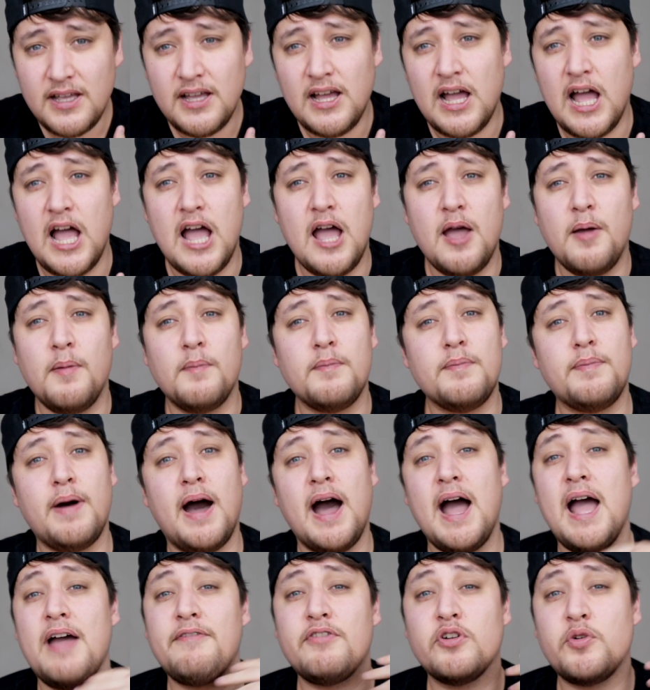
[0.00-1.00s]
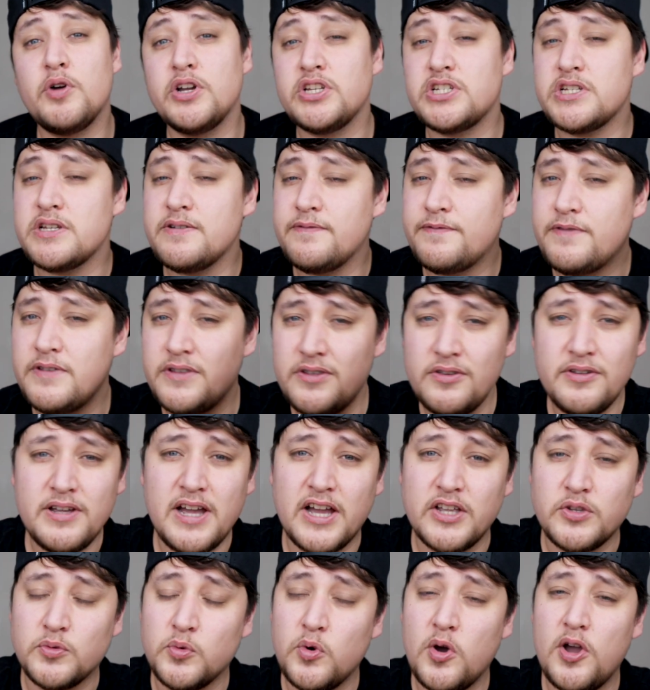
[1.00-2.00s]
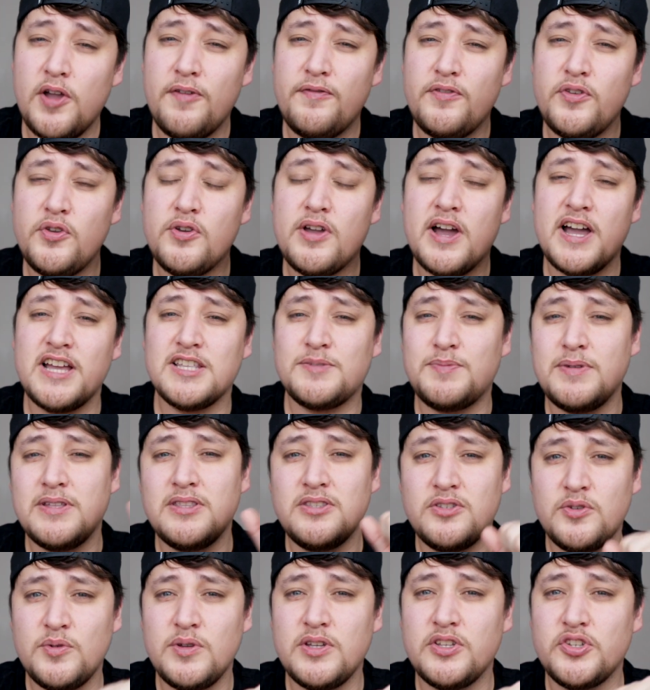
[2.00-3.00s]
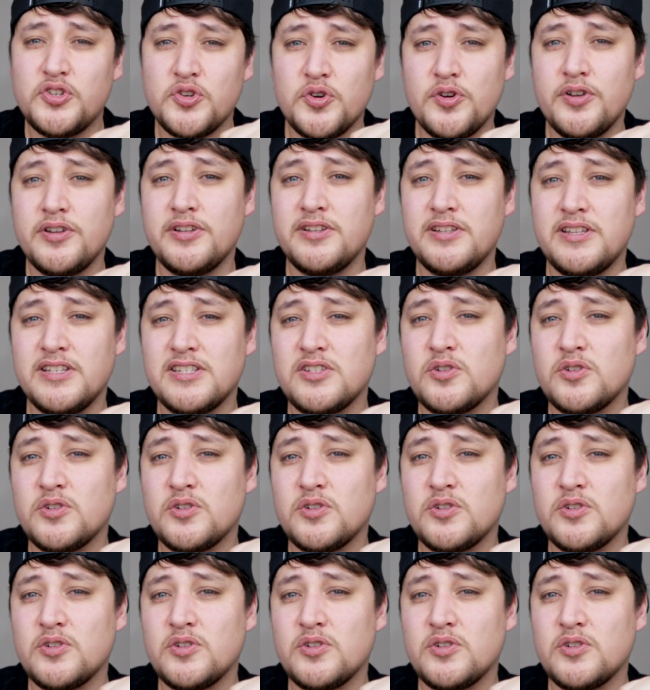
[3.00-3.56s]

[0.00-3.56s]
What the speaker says: But I have a question for you guys. What have you guys been doing during this